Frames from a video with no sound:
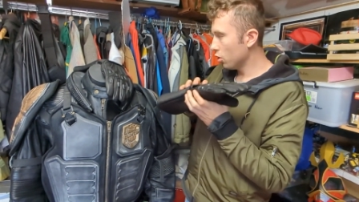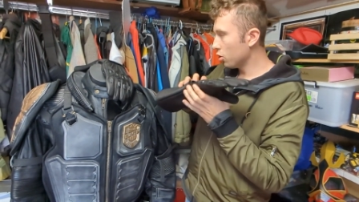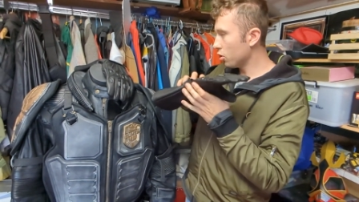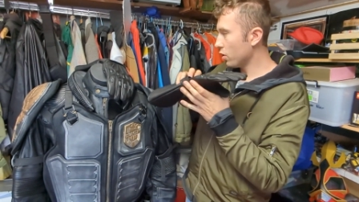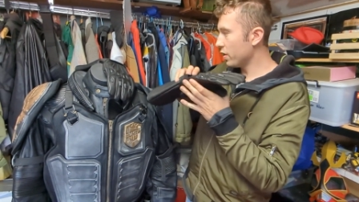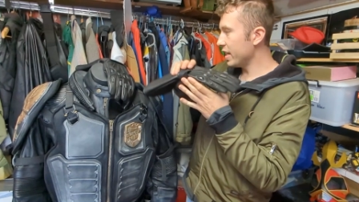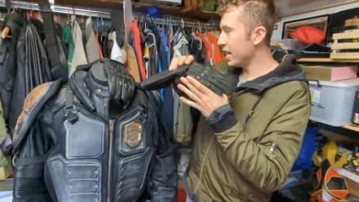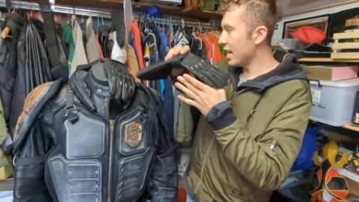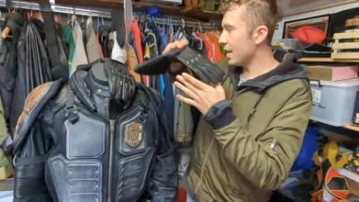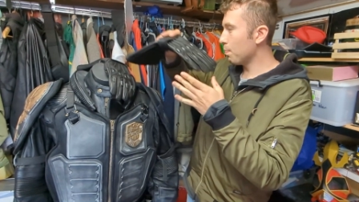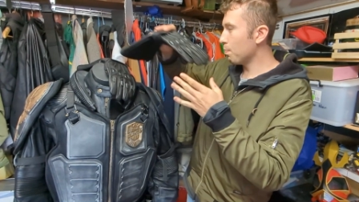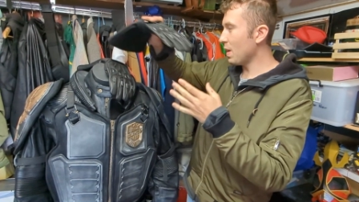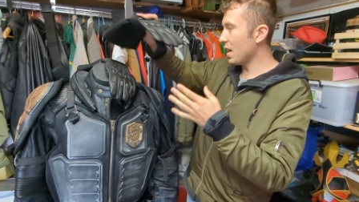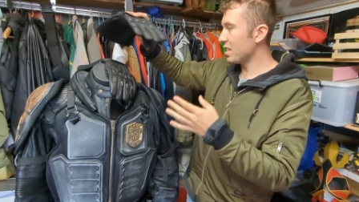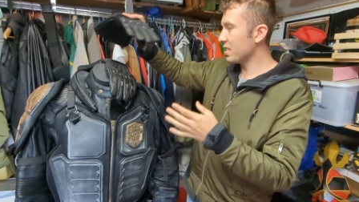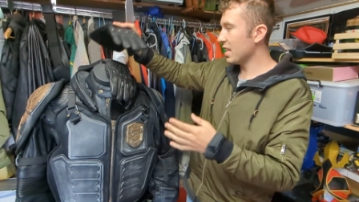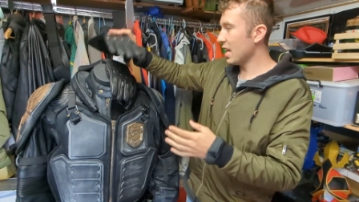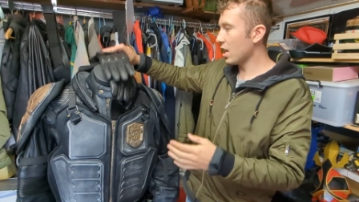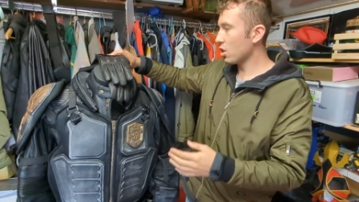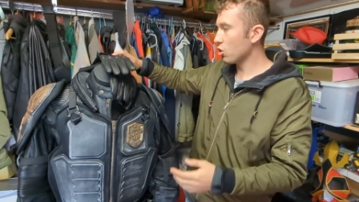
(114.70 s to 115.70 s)
yeah,
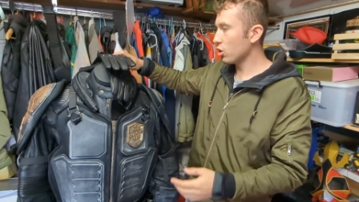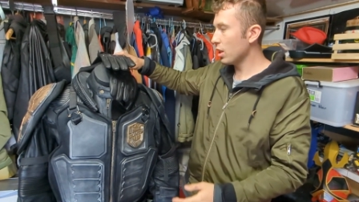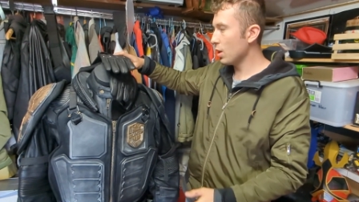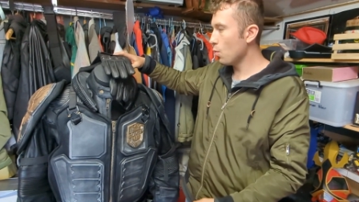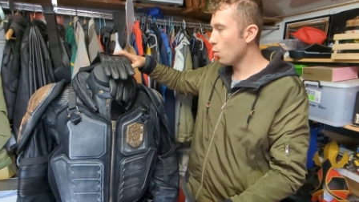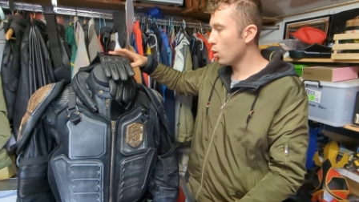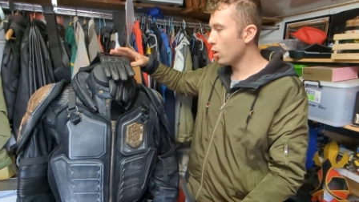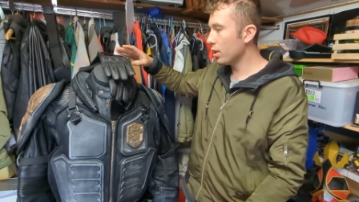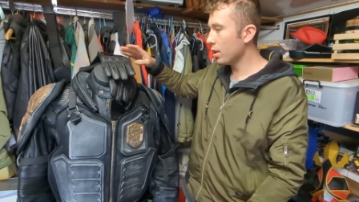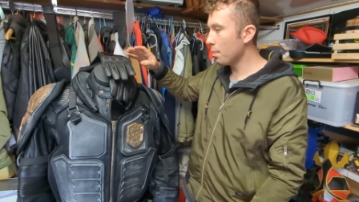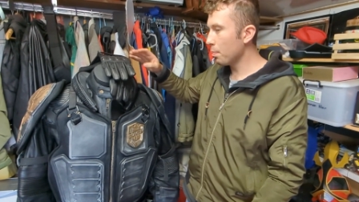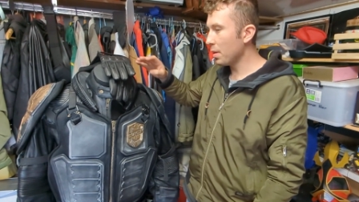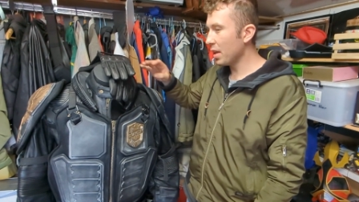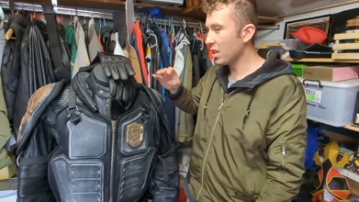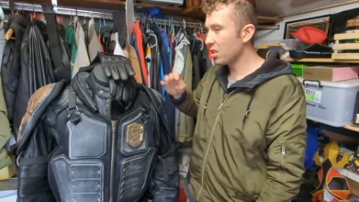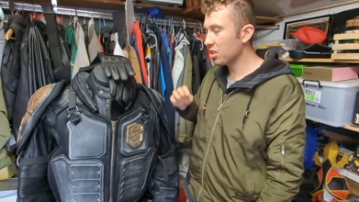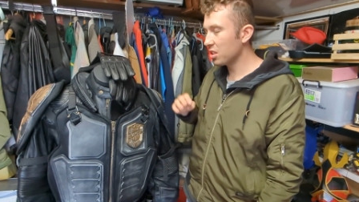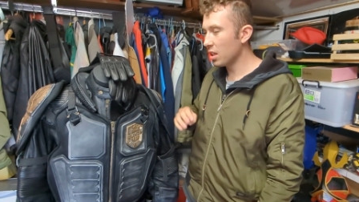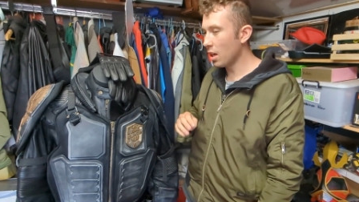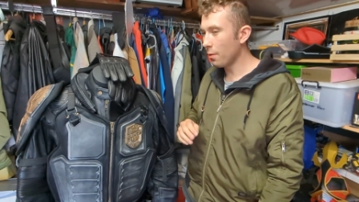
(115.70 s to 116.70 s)
that's actually one of the big
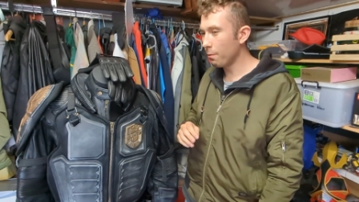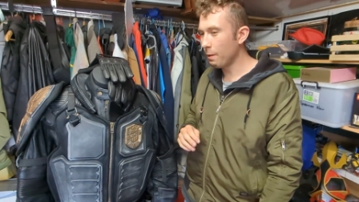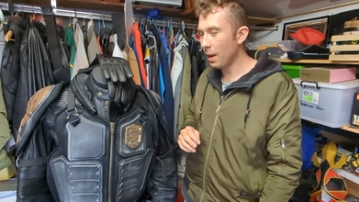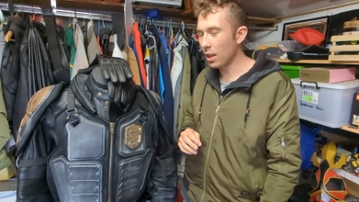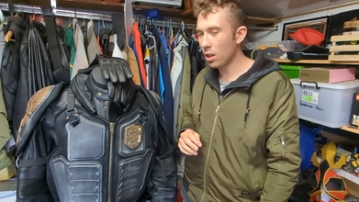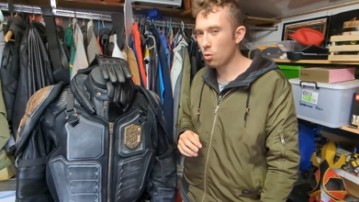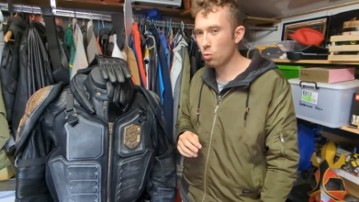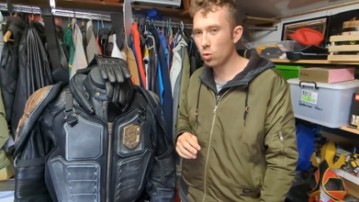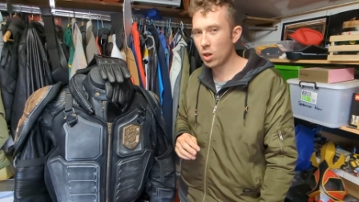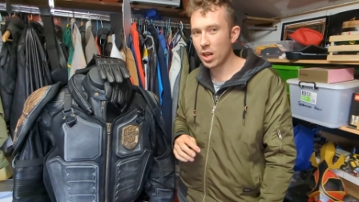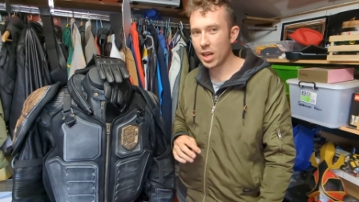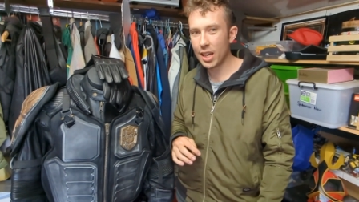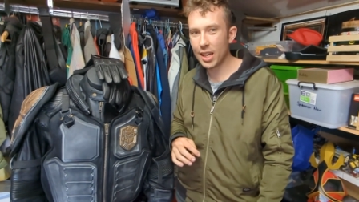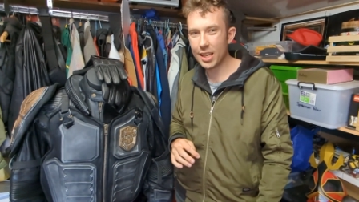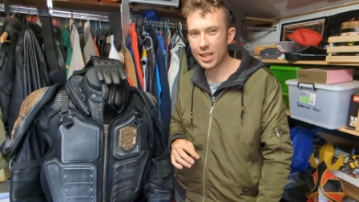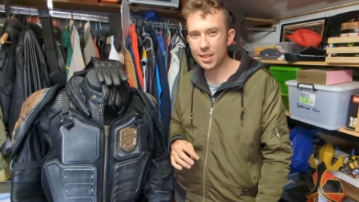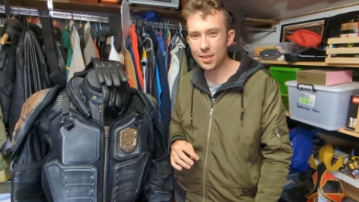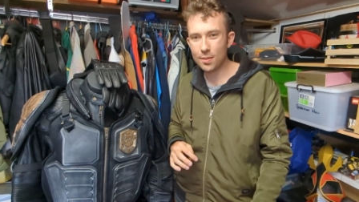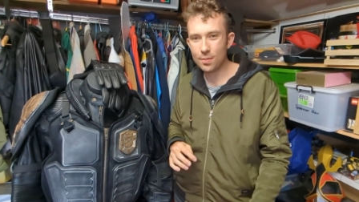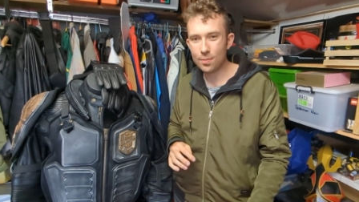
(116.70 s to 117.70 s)
stuff out of the way.